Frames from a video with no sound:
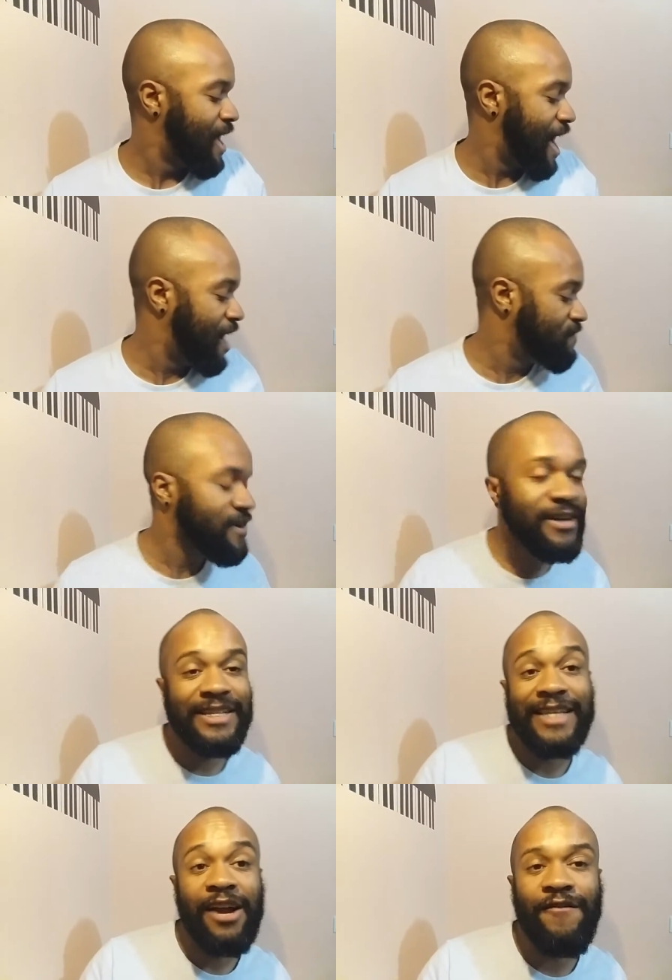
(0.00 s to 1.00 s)
I have here the
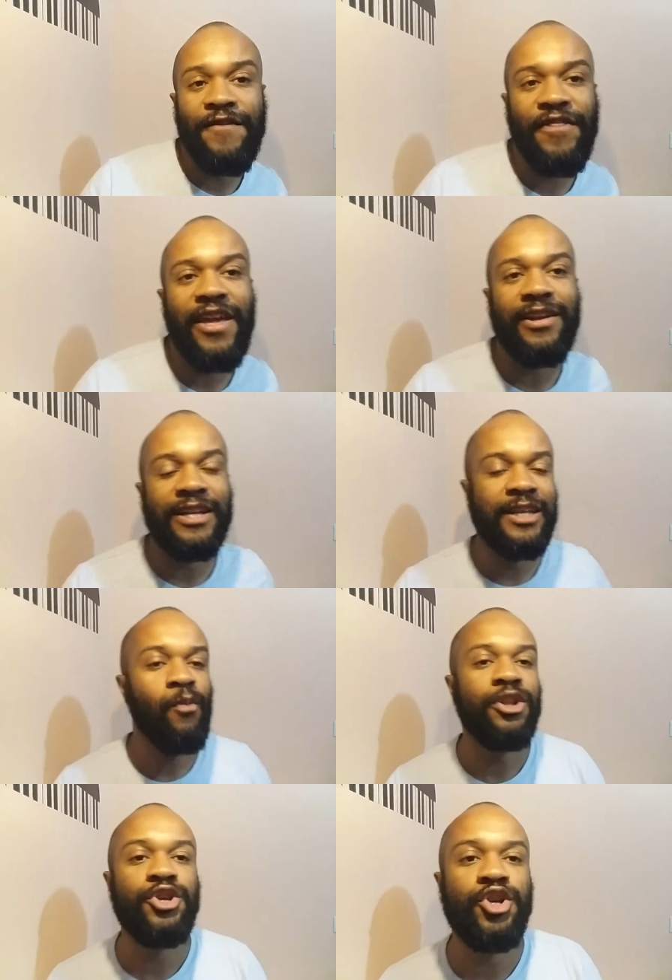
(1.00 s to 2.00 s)
second thing that I
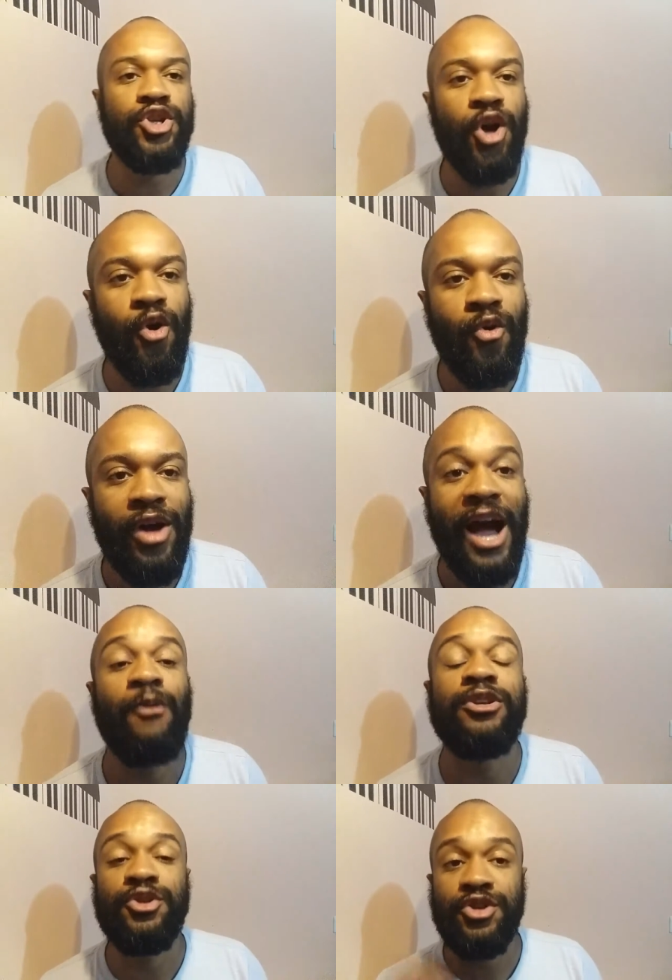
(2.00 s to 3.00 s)
want to show, I
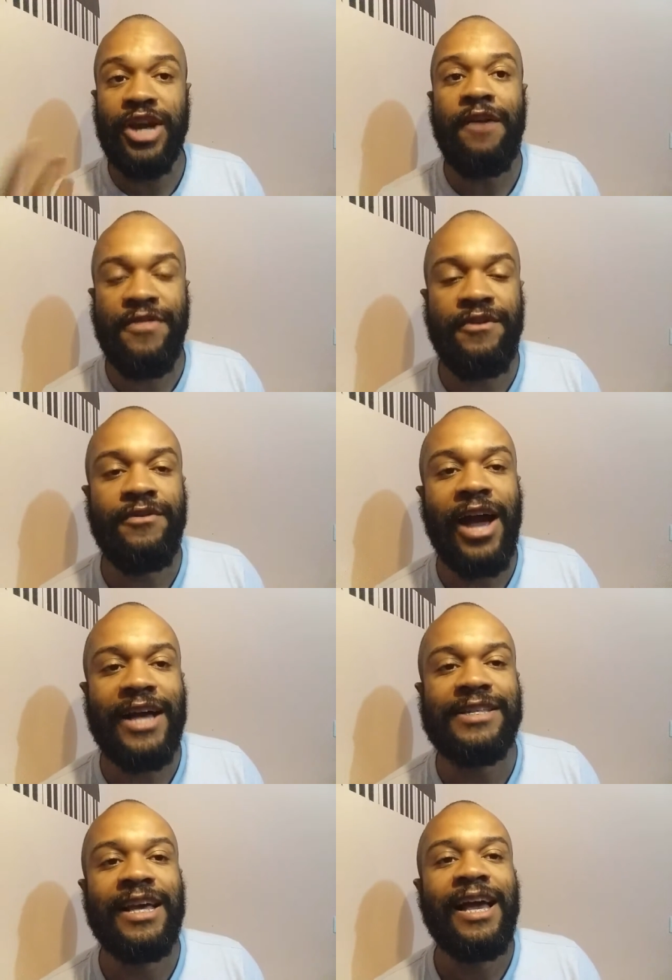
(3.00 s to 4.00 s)
want to share with you
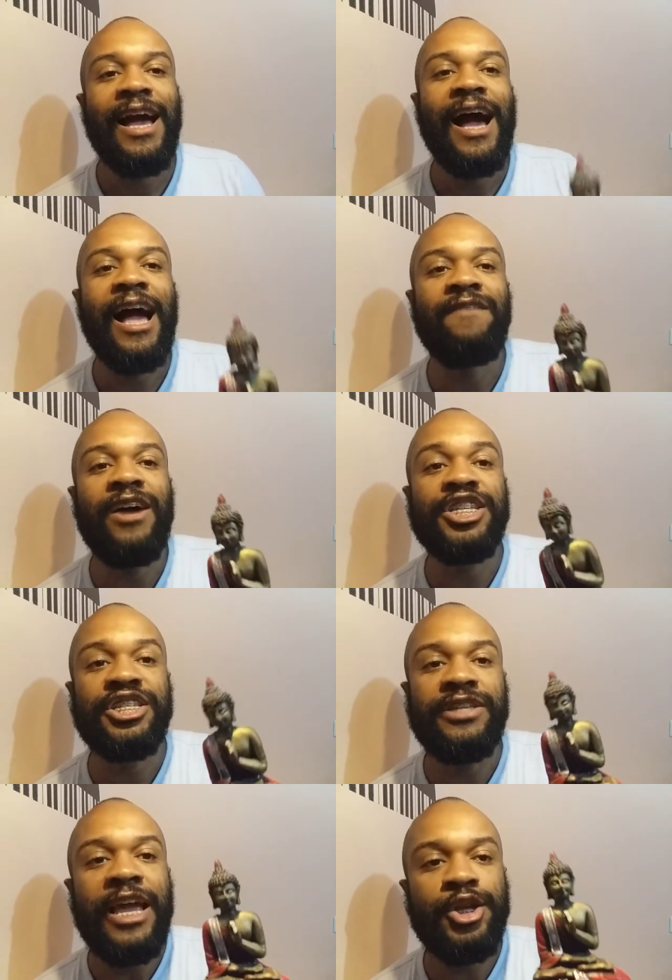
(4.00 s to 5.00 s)
guys. I have a
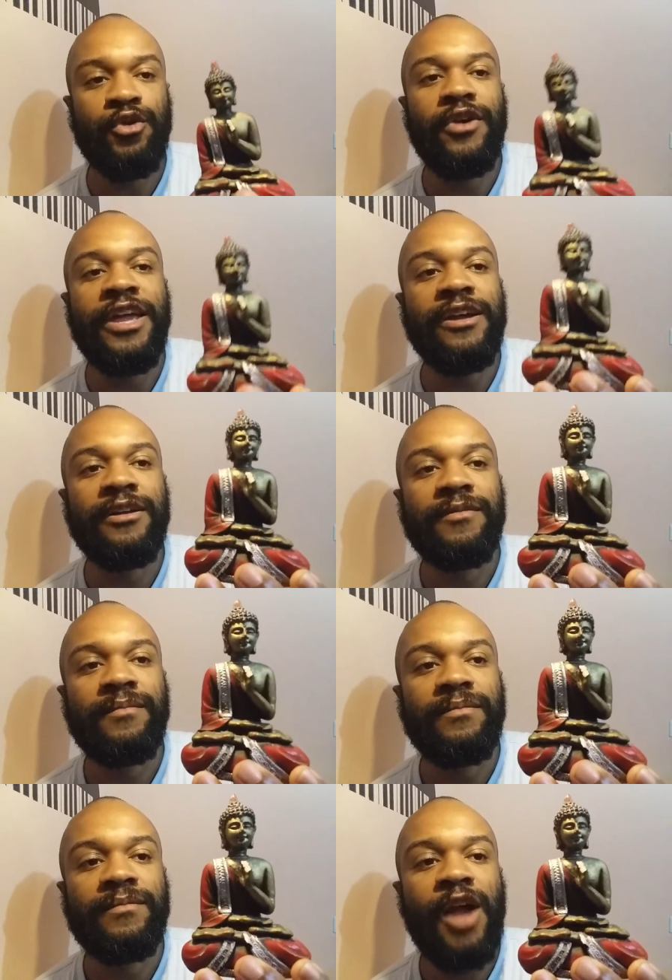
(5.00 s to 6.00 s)
statue here
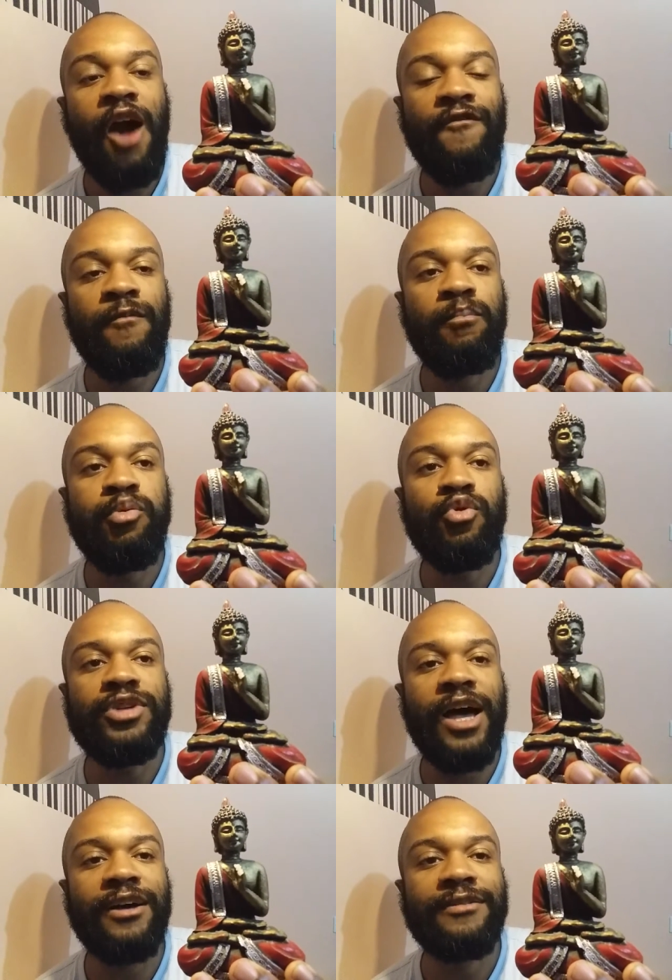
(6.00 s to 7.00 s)
of
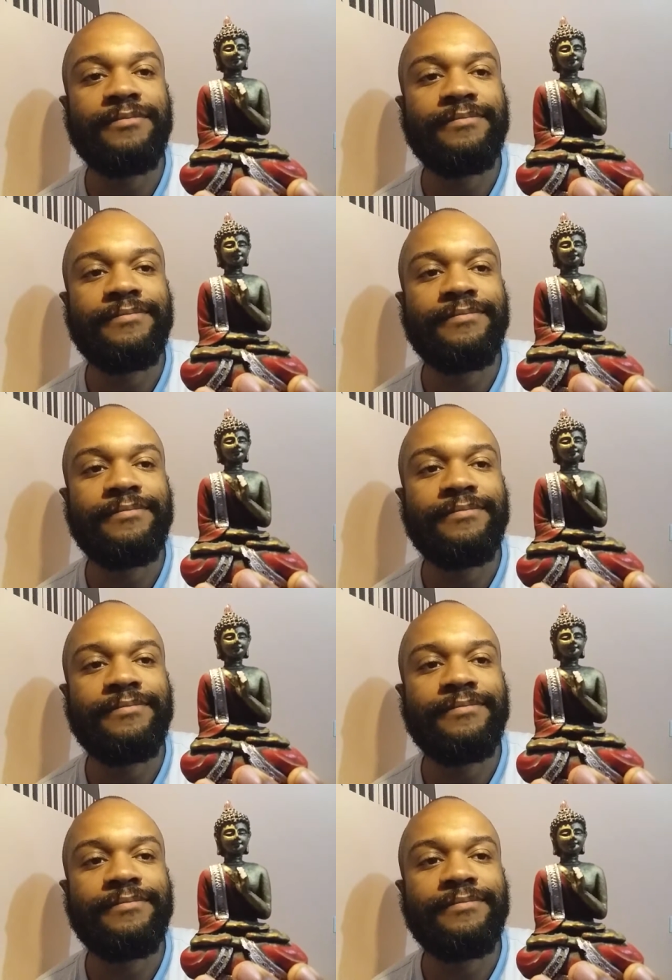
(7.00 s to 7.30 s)
Buddha.